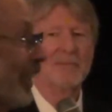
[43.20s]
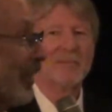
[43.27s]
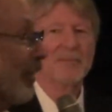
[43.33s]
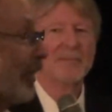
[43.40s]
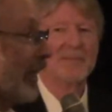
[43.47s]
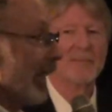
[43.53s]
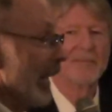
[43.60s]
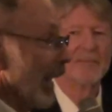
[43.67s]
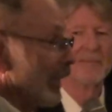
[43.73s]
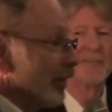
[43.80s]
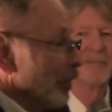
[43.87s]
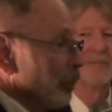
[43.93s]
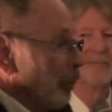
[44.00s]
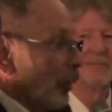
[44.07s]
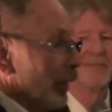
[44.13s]
when they got
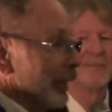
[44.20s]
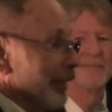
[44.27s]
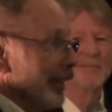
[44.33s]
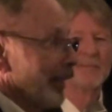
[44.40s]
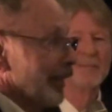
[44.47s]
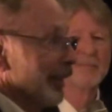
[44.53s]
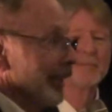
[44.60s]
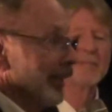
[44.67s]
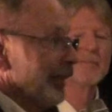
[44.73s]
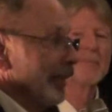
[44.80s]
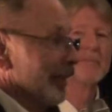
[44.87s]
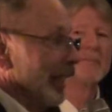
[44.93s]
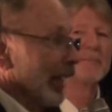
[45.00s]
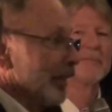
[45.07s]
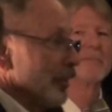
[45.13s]
to the point that the
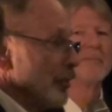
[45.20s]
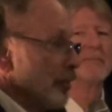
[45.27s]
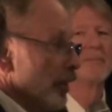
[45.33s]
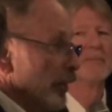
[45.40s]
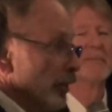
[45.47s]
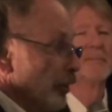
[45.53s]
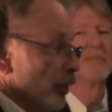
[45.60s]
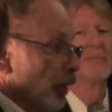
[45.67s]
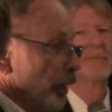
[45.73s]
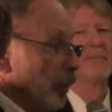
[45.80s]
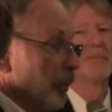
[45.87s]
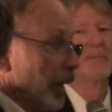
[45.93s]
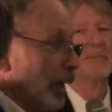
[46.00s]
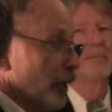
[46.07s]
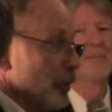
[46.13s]
doctor said, you know, he
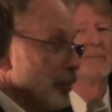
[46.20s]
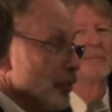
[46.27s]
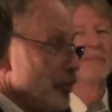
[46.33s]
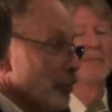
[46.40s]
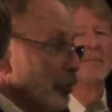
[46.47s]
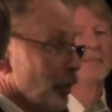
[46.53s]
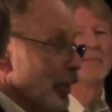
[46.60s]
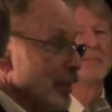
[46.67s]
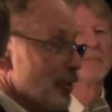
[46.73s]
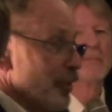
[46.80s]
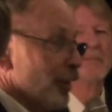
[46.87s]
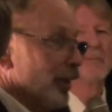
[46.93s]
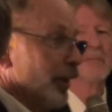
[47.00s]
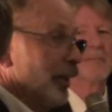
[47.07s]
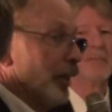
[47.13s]
may lose his
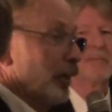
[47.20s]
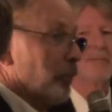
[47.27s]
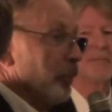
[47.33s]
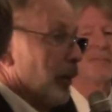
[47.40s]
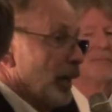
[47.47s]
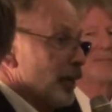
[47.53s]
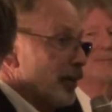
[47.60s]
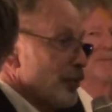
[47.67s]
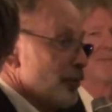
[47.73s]
voice, Michael